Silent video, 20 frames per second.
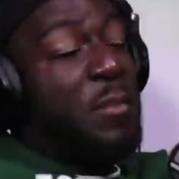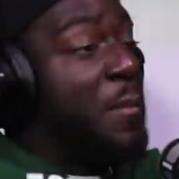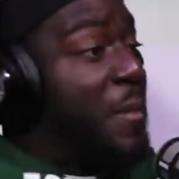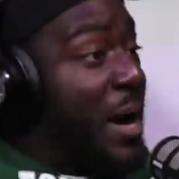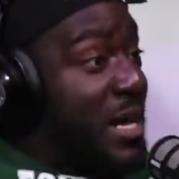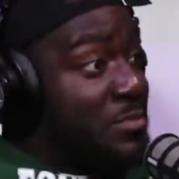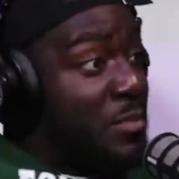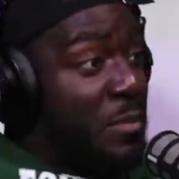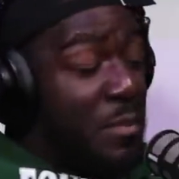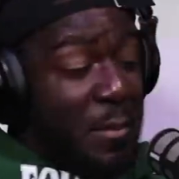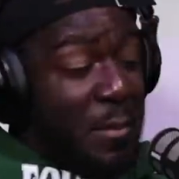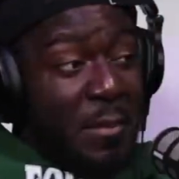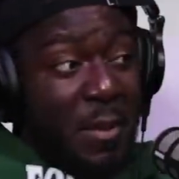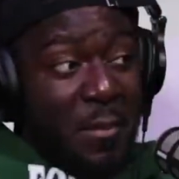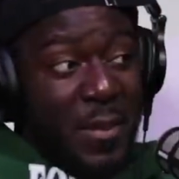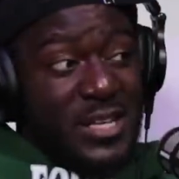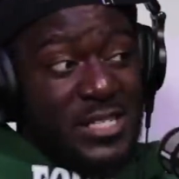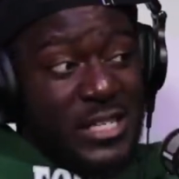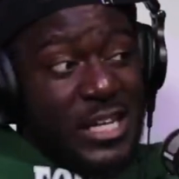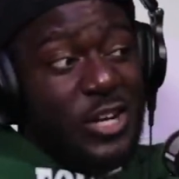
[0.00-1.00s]
But
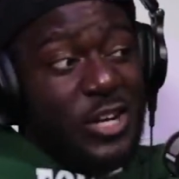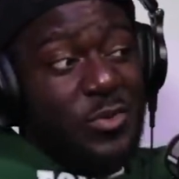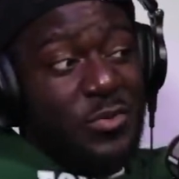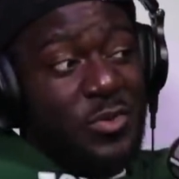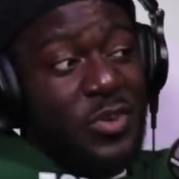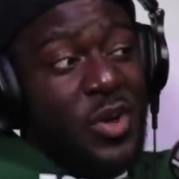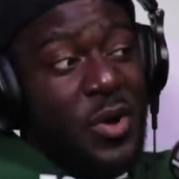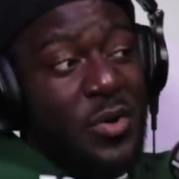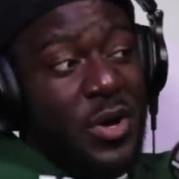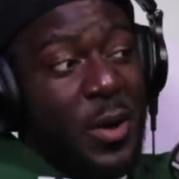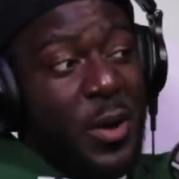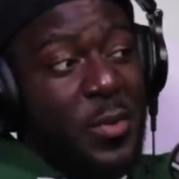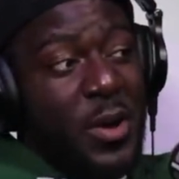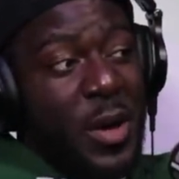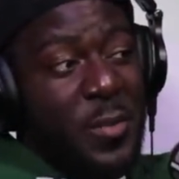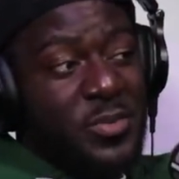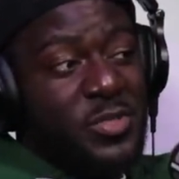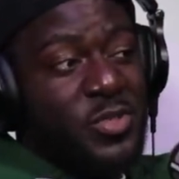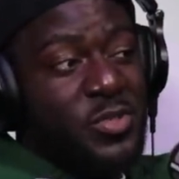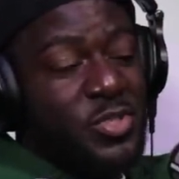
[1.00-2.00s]
remember I said it on a
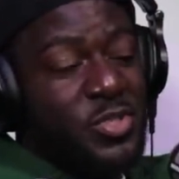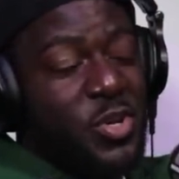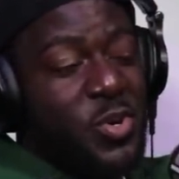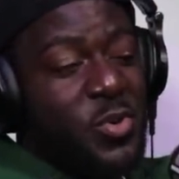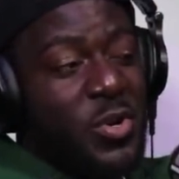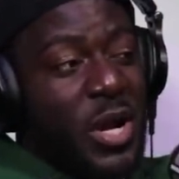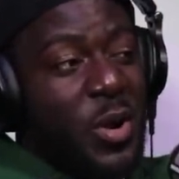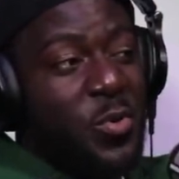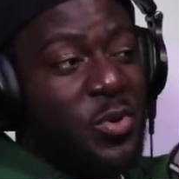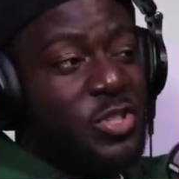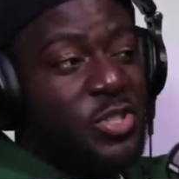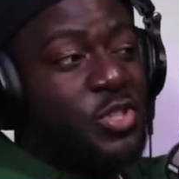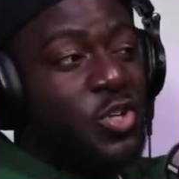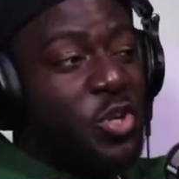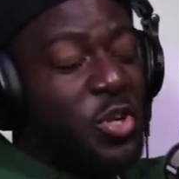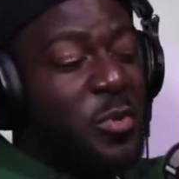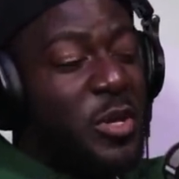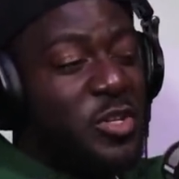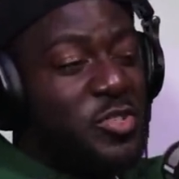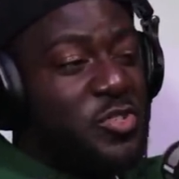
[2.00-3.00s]
couple of episodes ago. Like, I watched a
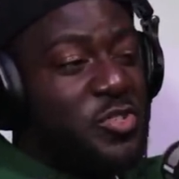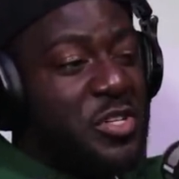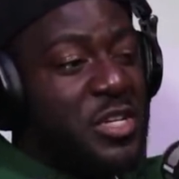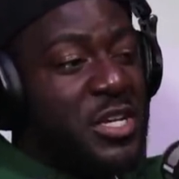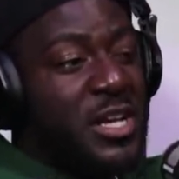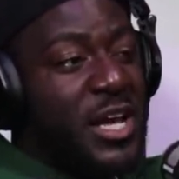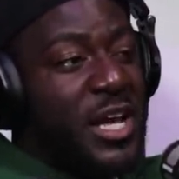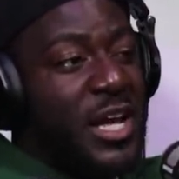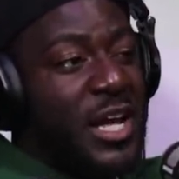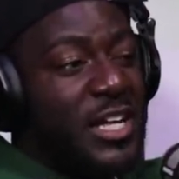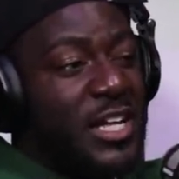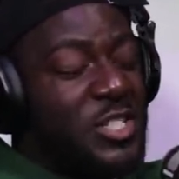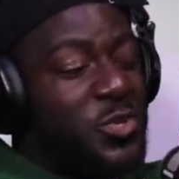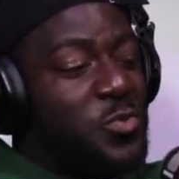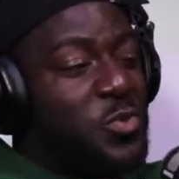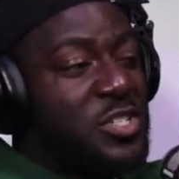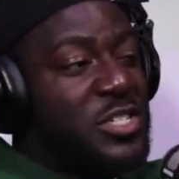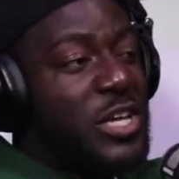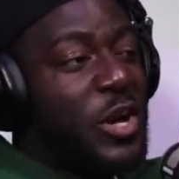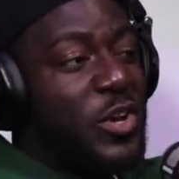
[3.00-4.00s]
documentary as
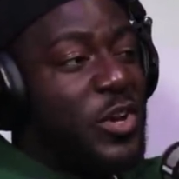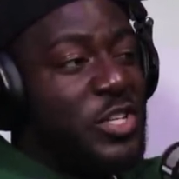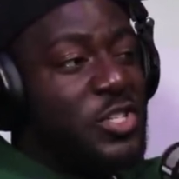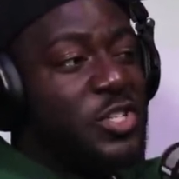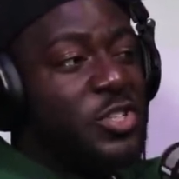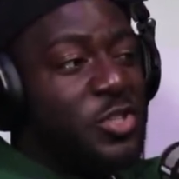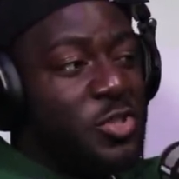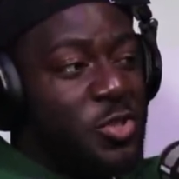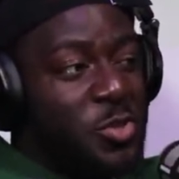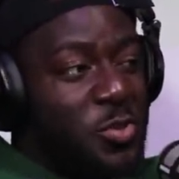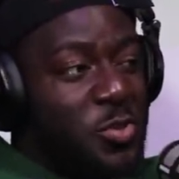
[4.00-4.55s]
to what Saudi's going